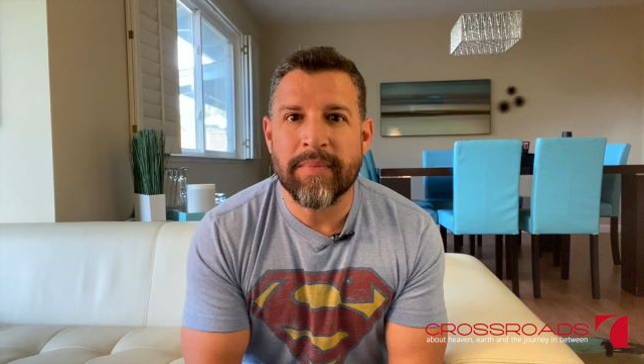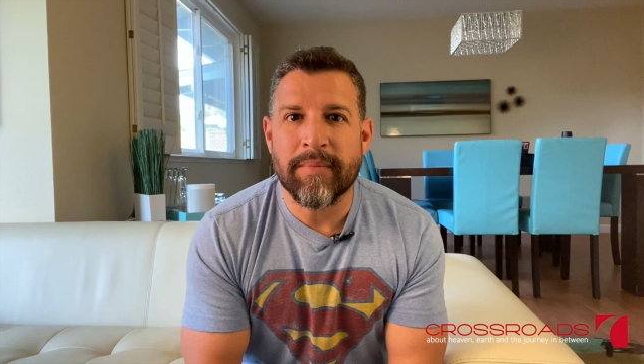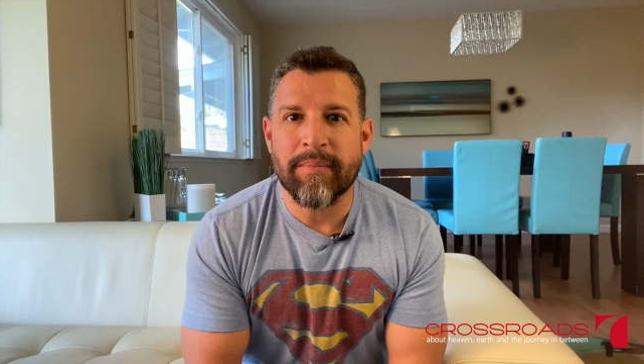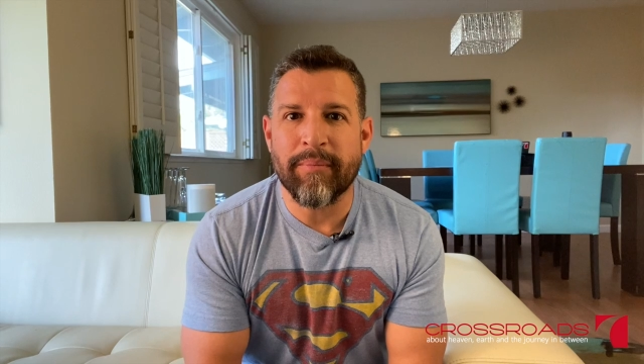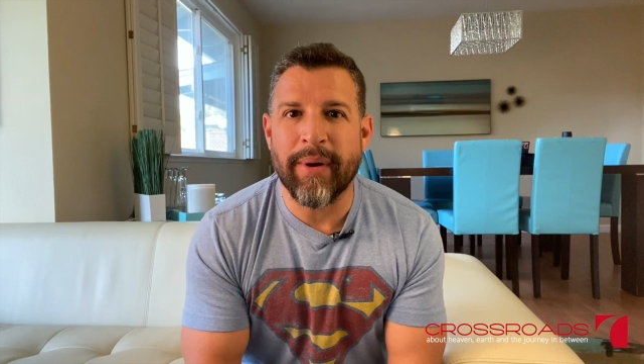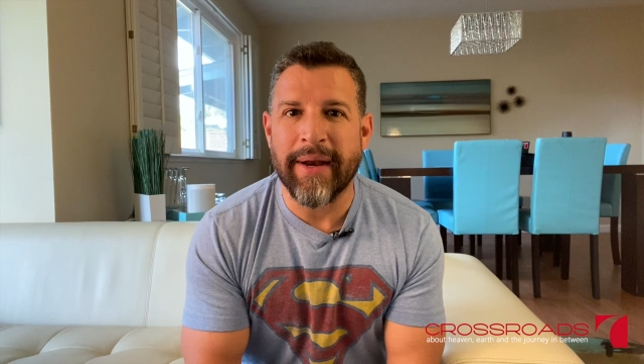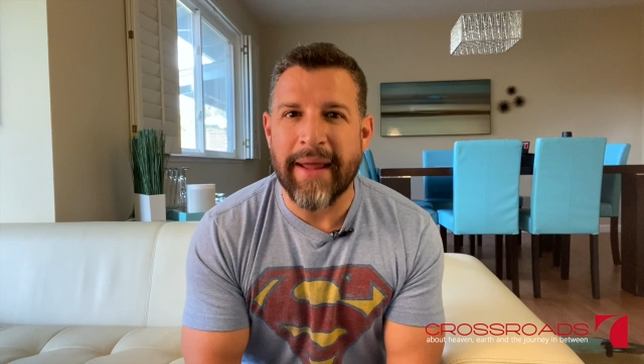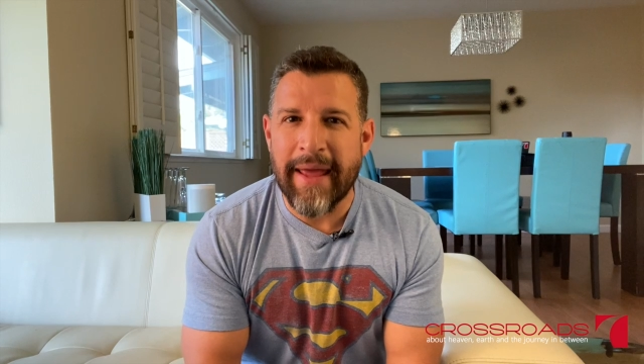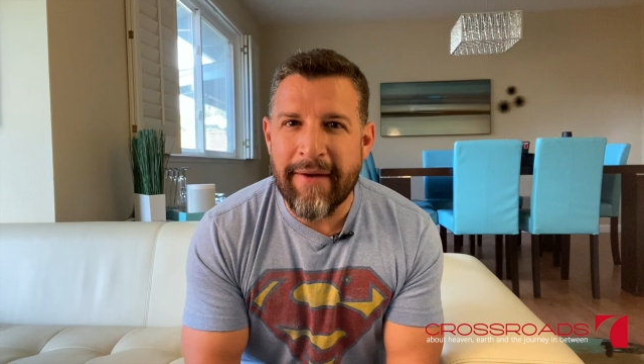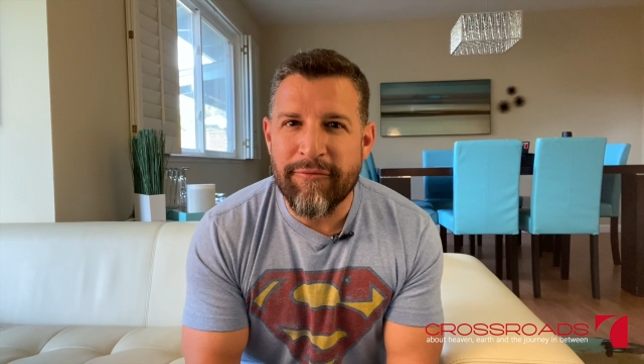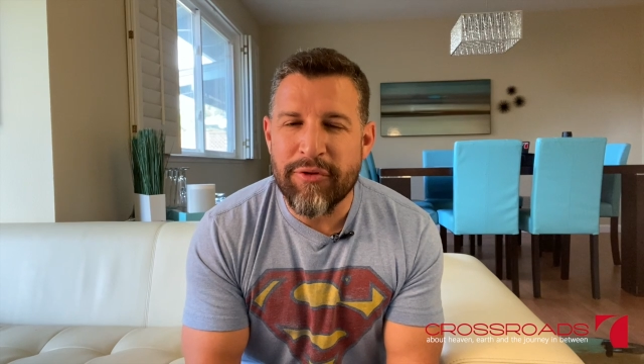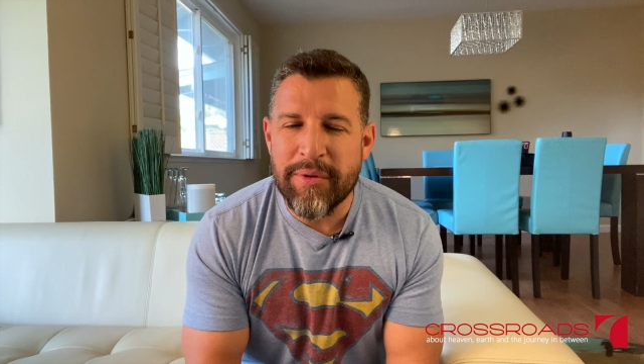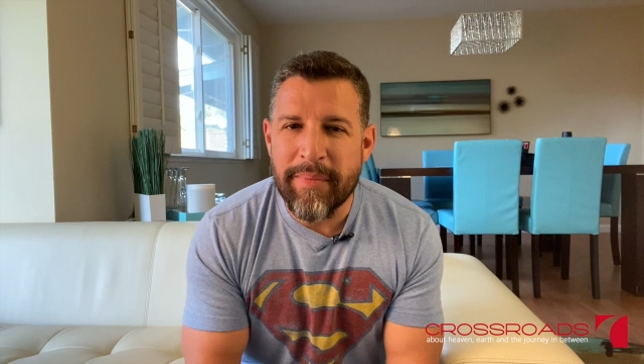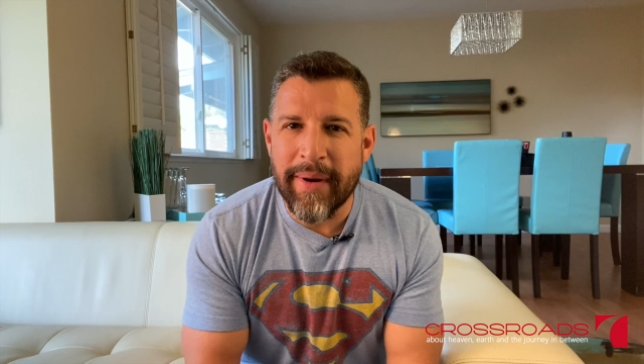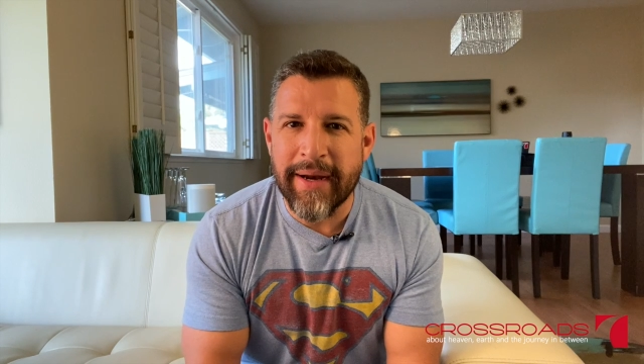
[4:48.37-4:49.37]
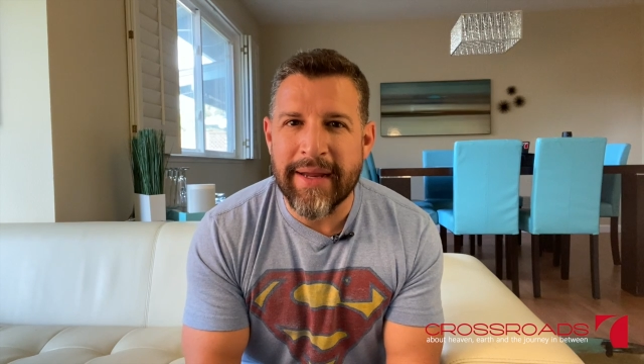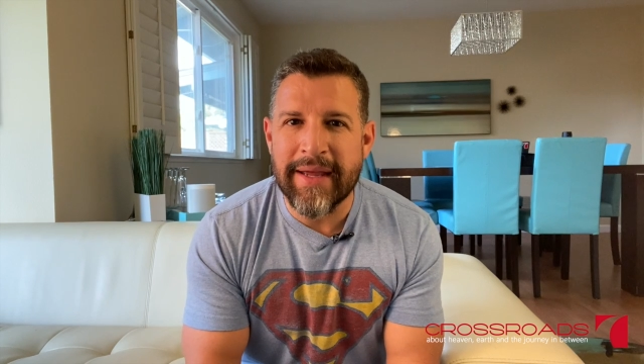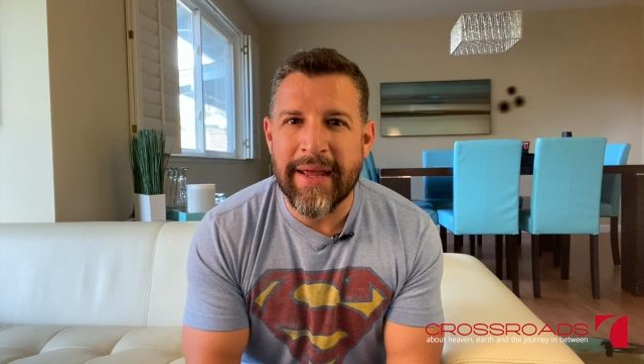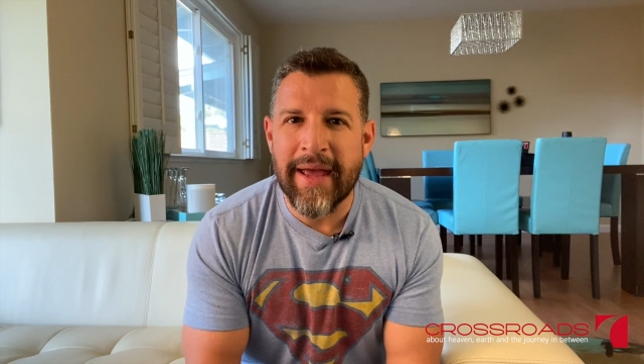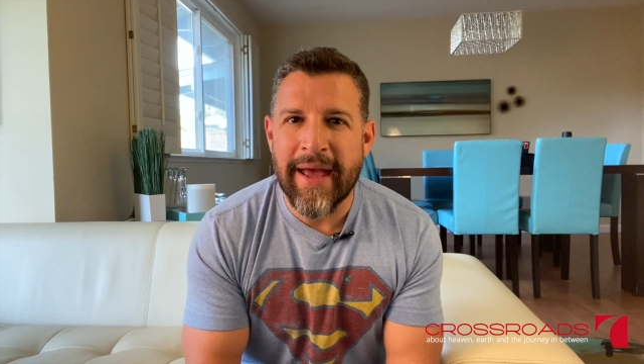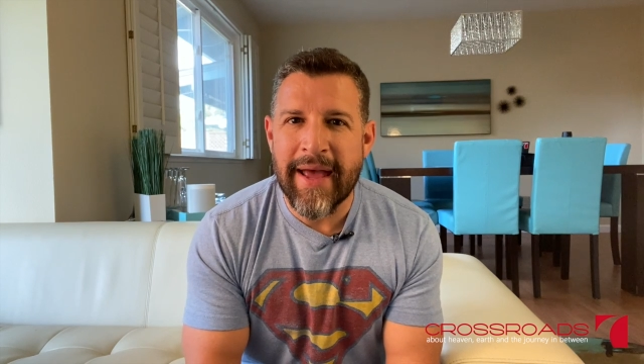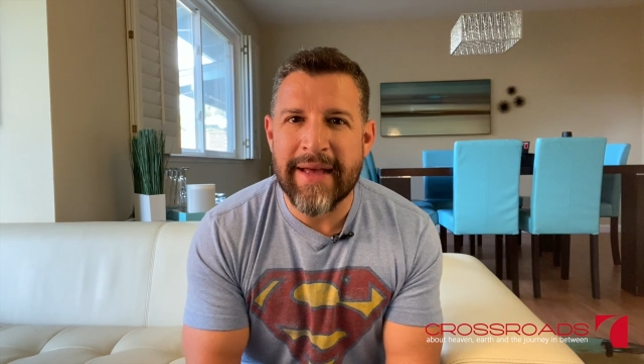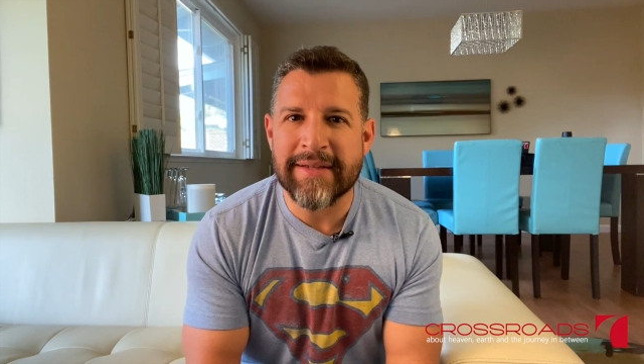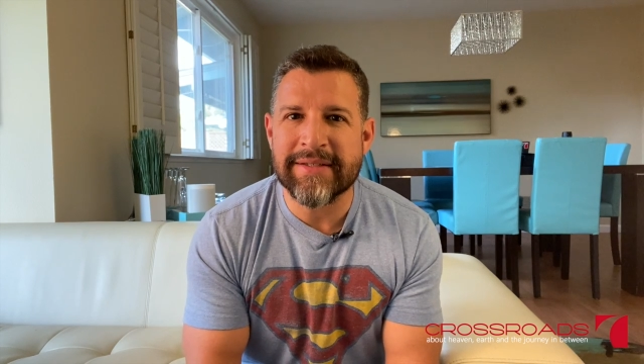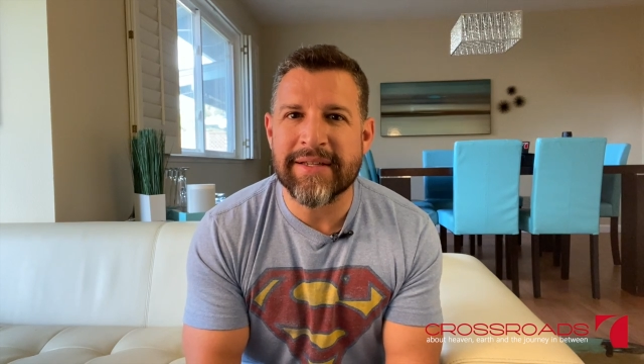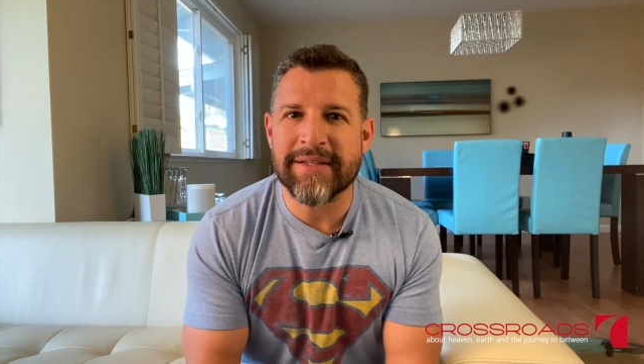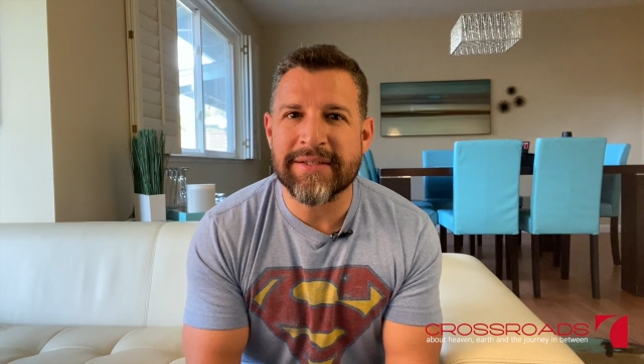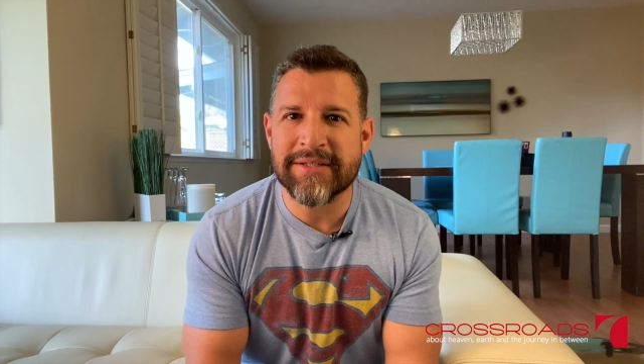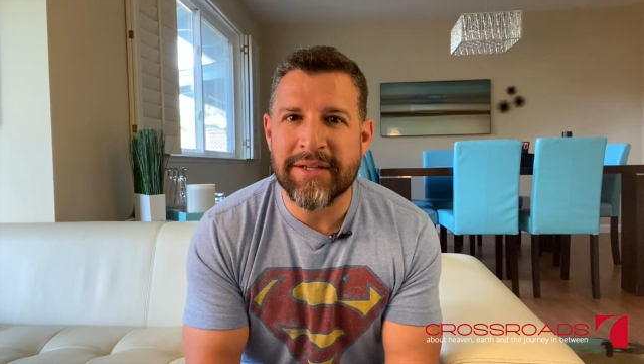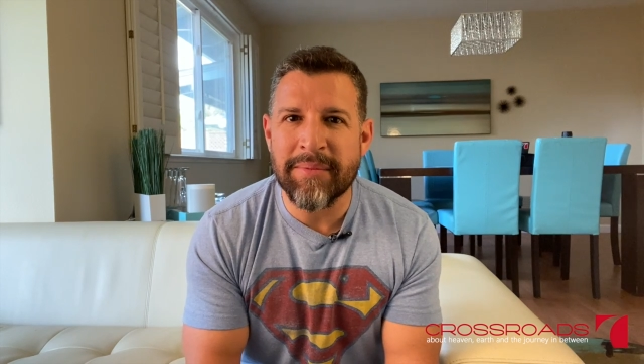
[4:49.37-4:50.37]
But everybody has
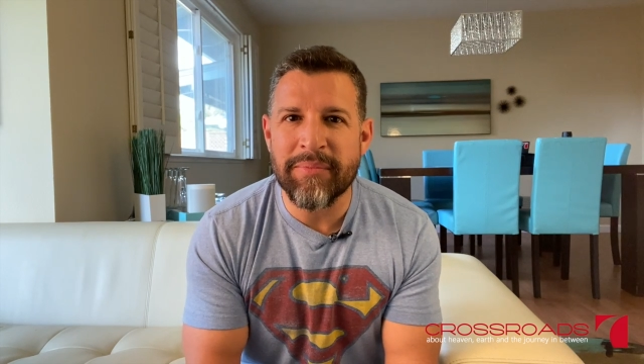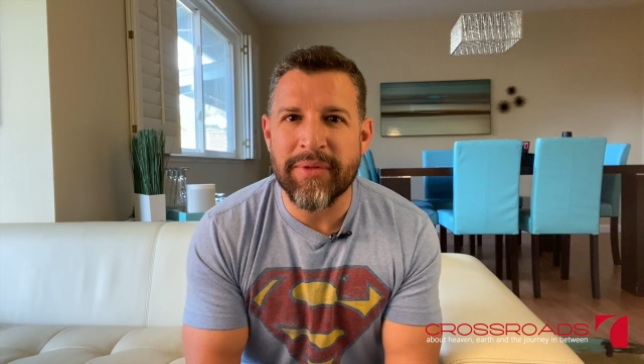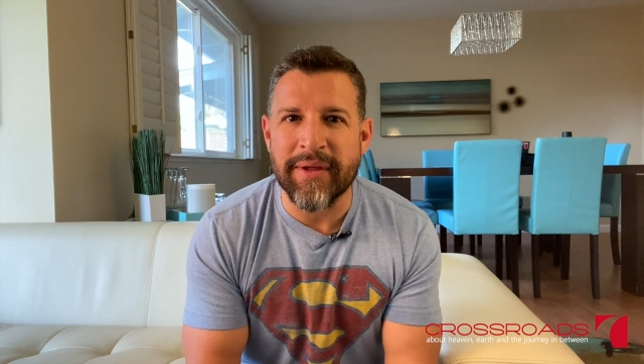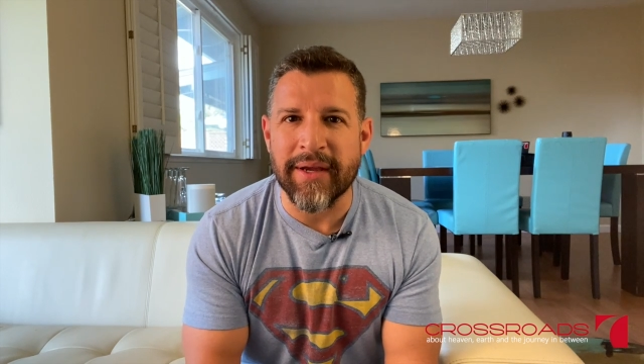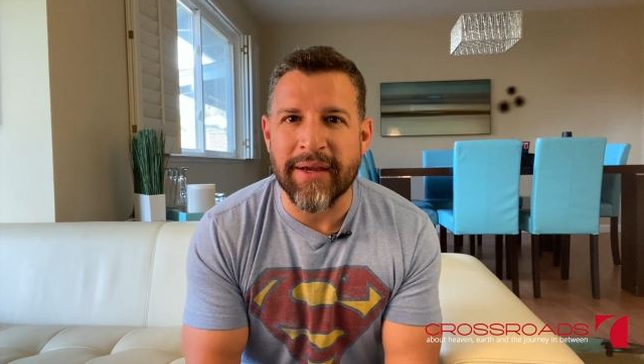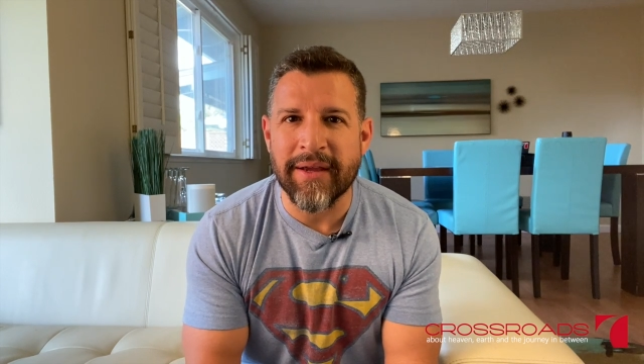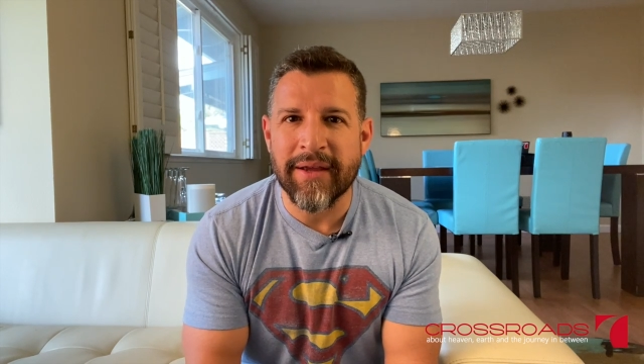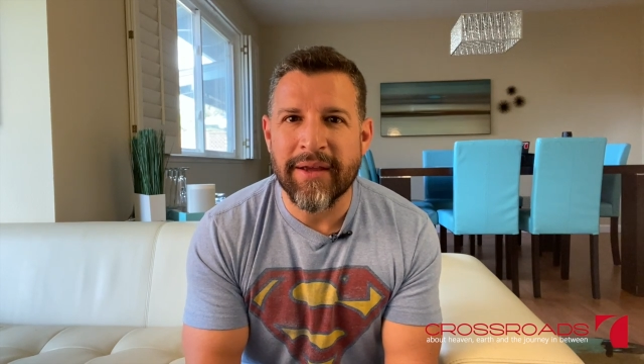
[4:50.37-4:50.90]
something